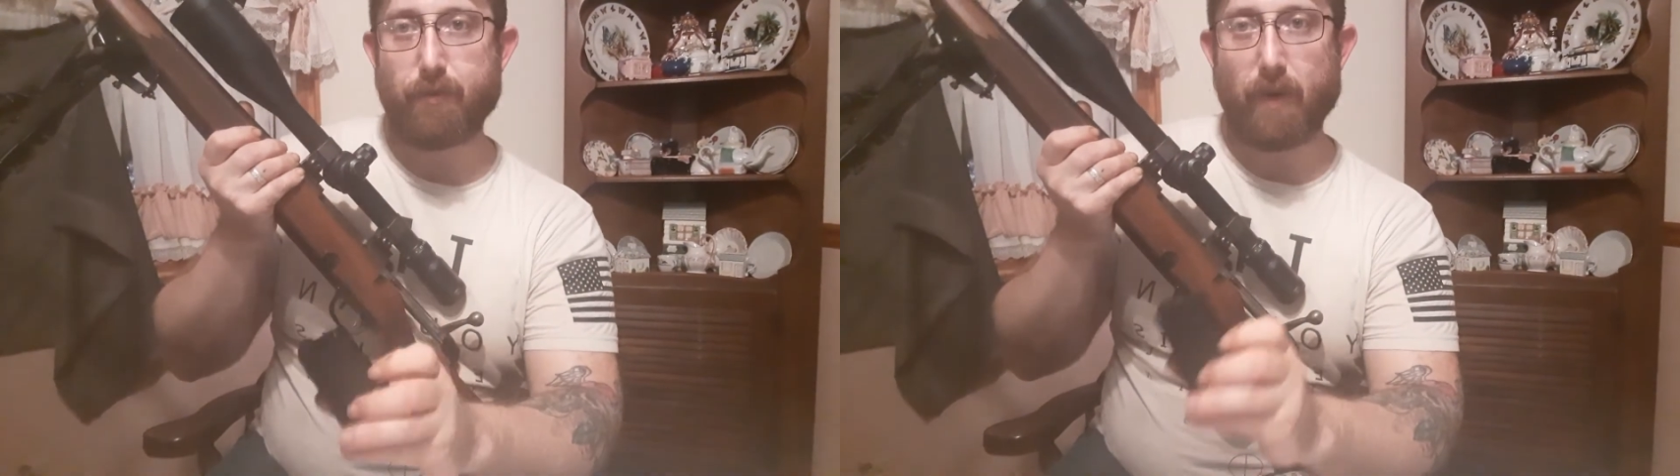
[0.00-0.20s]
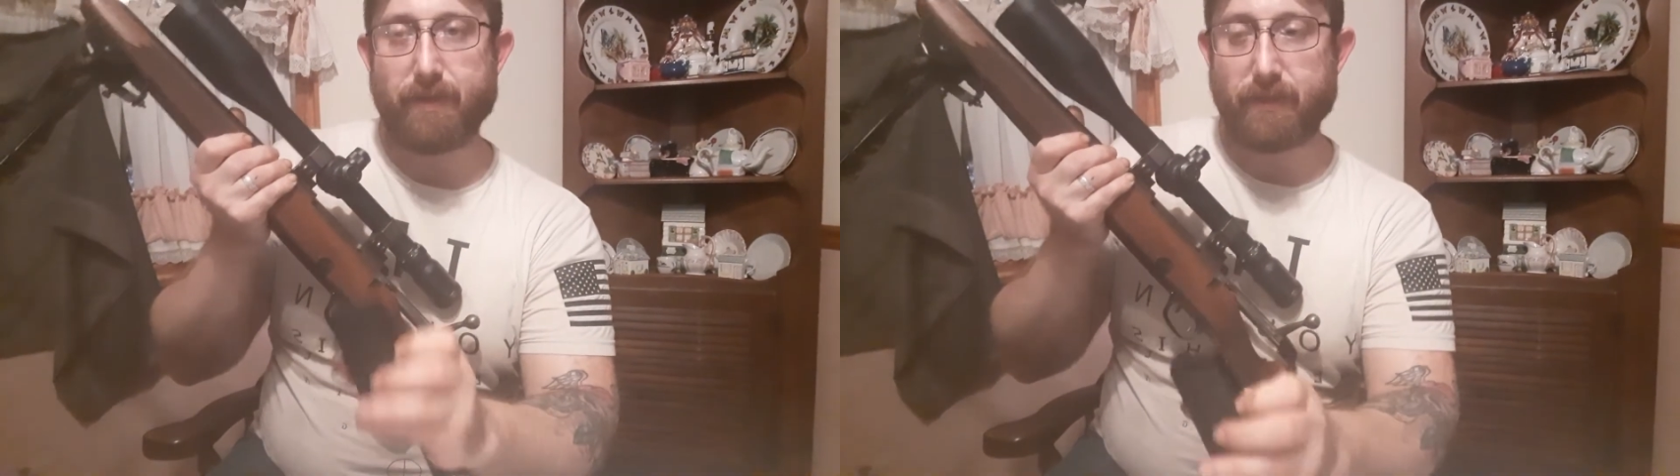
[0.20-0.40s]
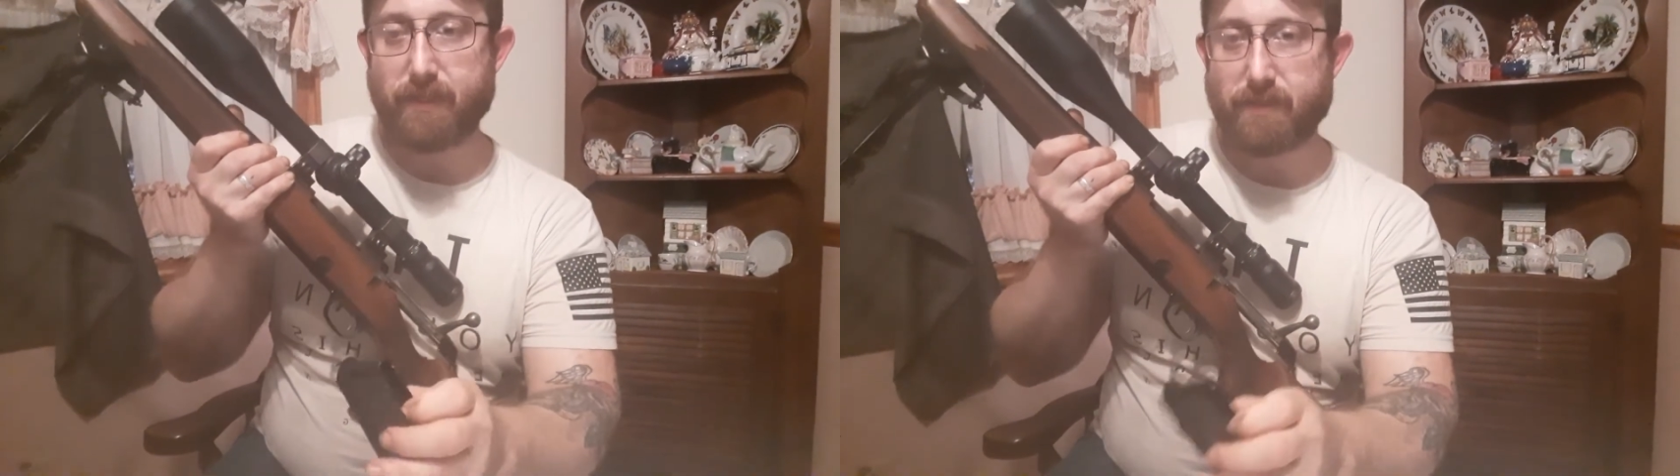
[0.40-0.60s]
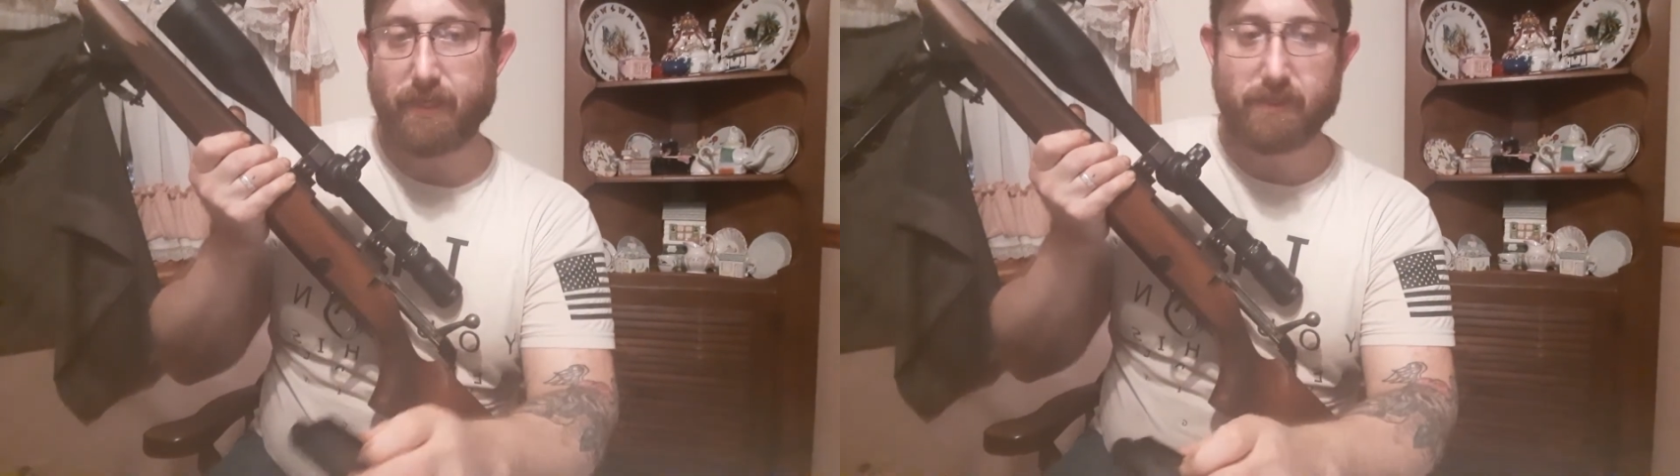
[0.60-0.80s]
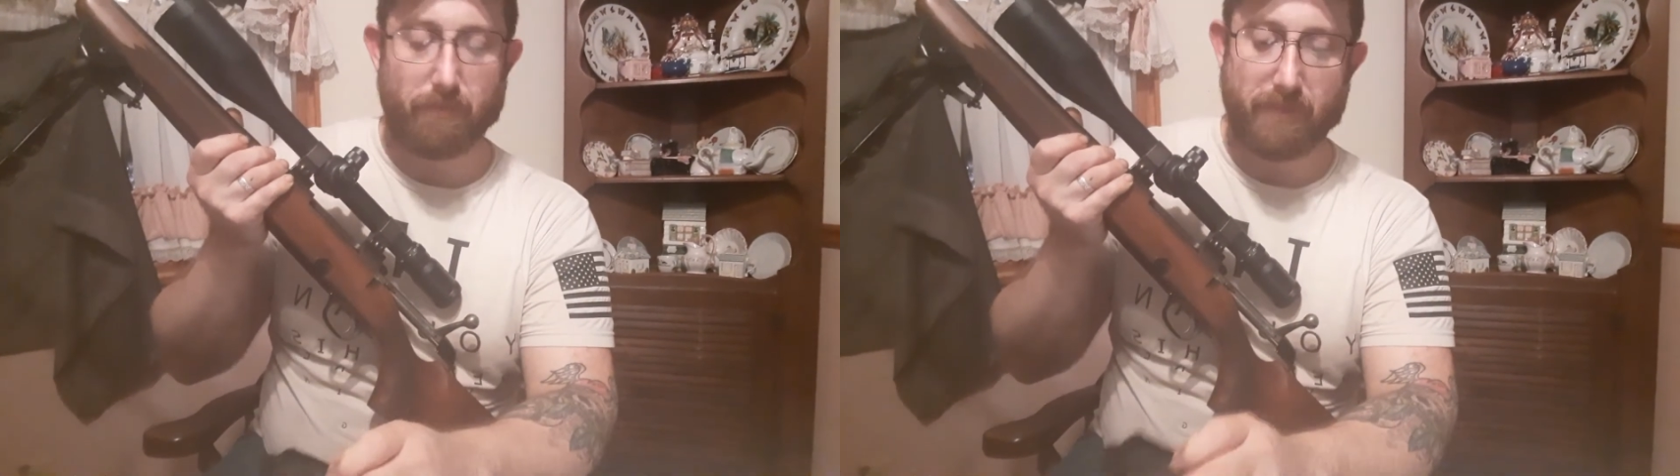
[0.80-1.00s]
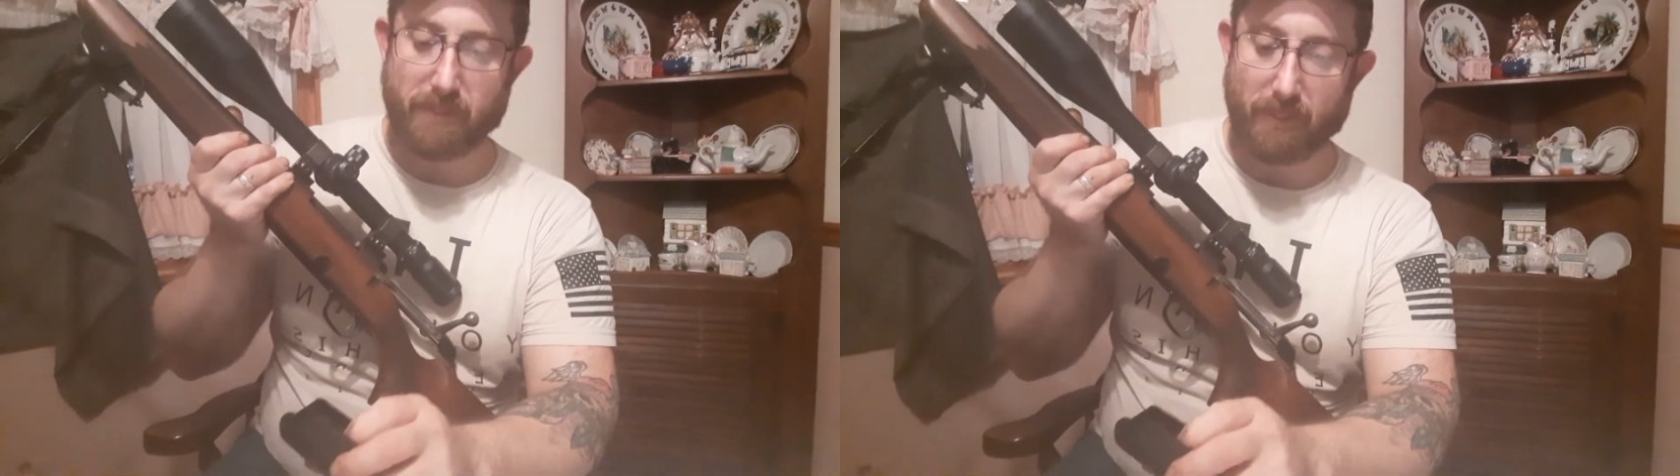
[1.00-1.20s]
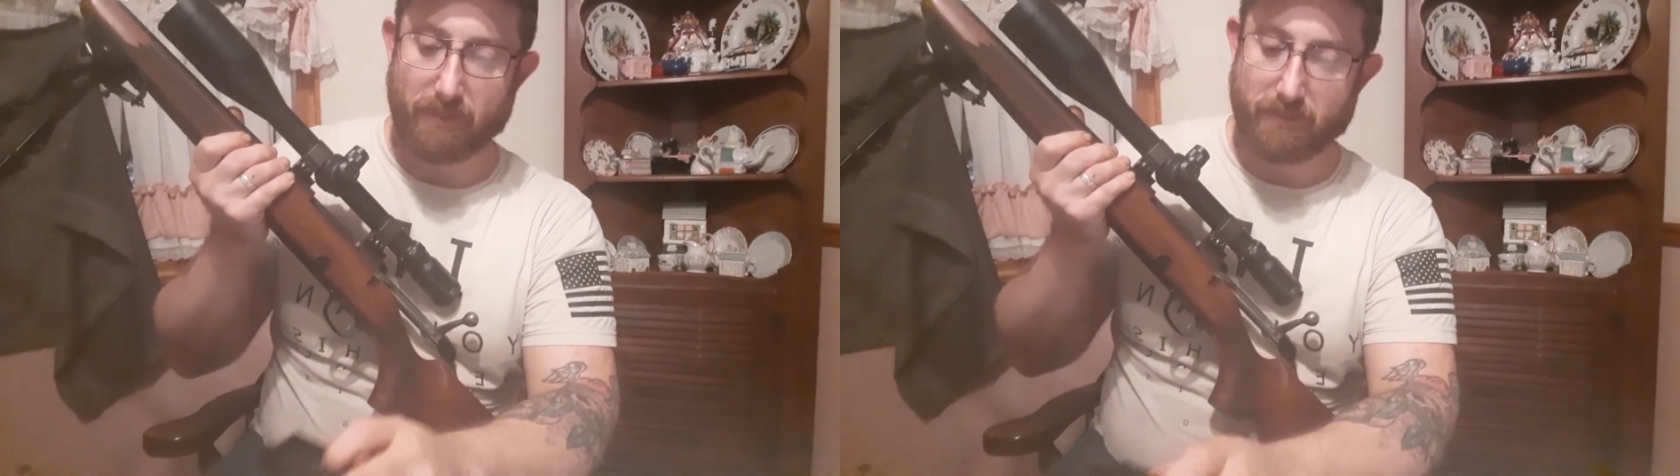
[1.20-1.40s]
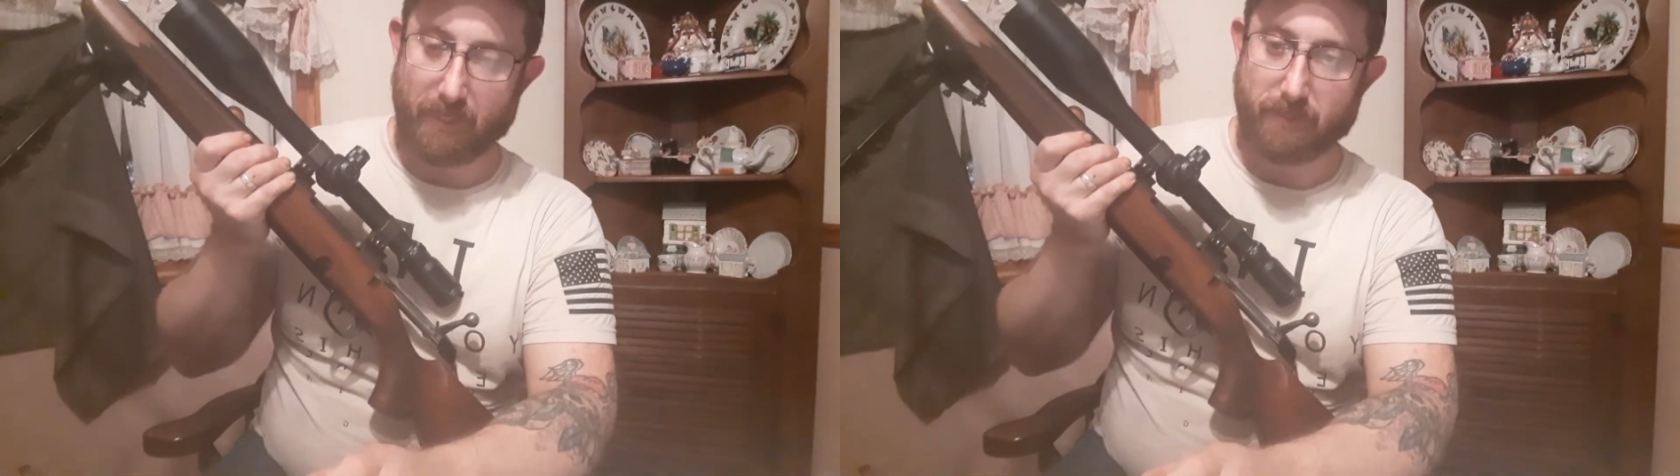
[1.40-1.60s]
way that these things can be seen
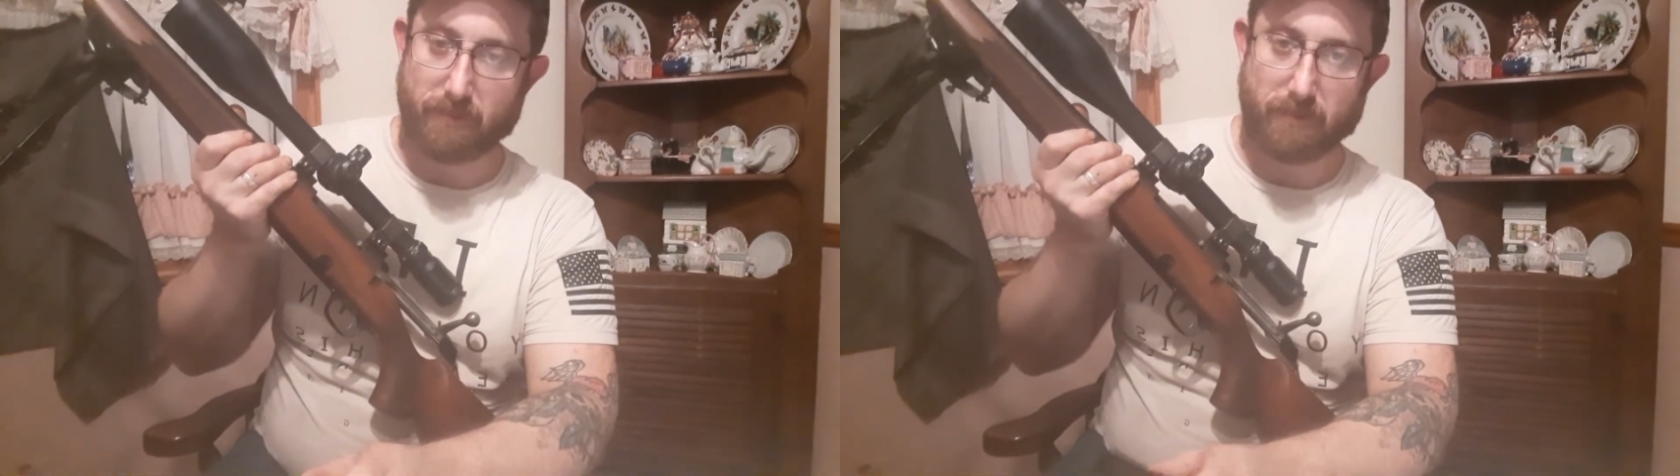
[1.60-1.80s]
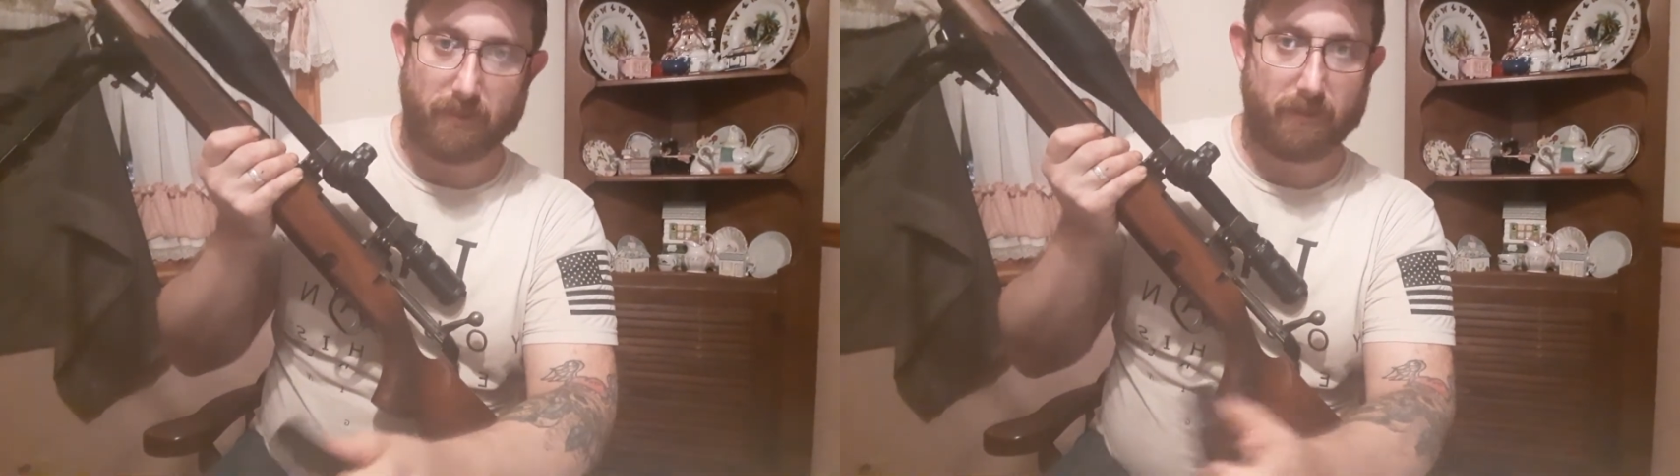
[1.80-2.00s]
as